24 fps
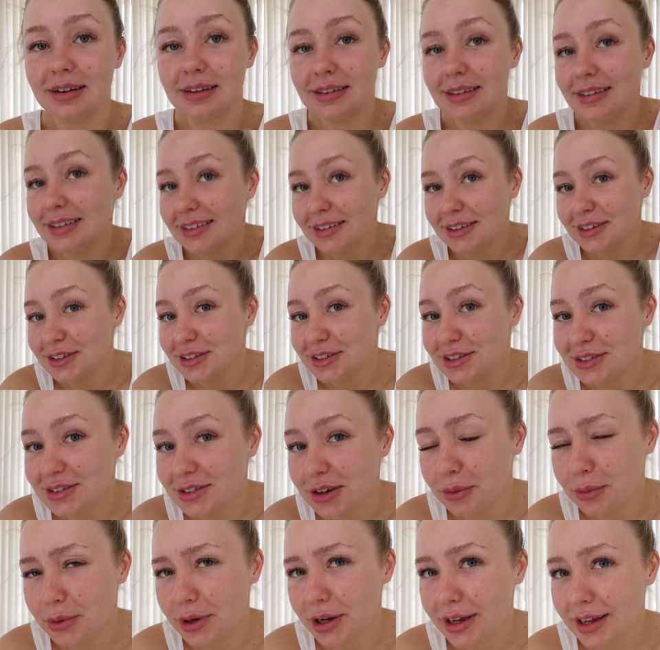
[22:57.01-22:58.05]
clearly this is
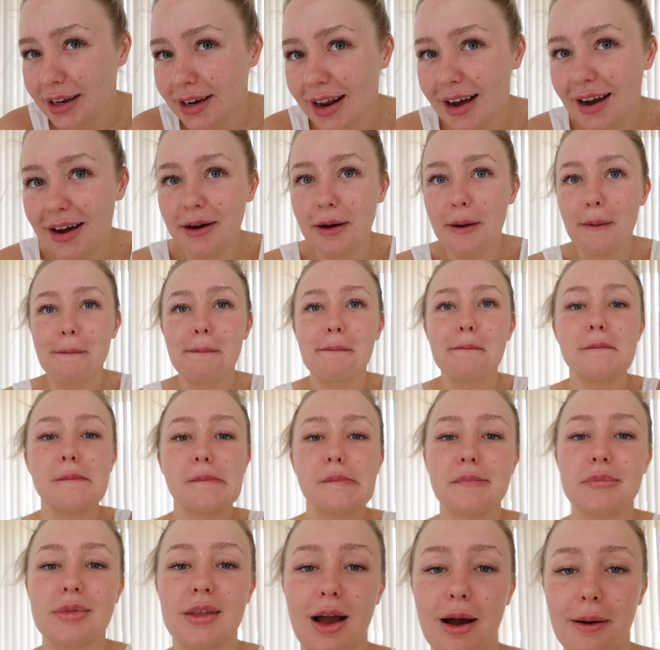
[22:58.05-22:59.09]
not working out.
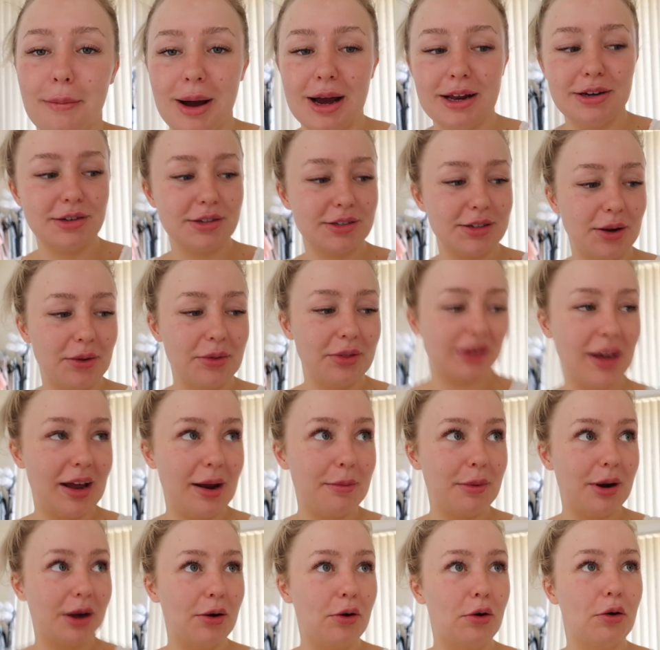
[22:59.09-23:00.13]
I might just hold the
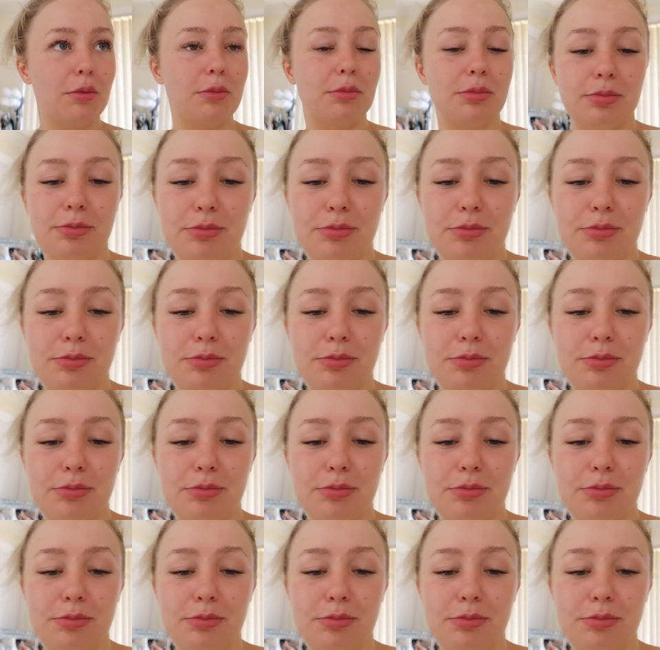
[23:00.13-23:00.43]
camera, I'll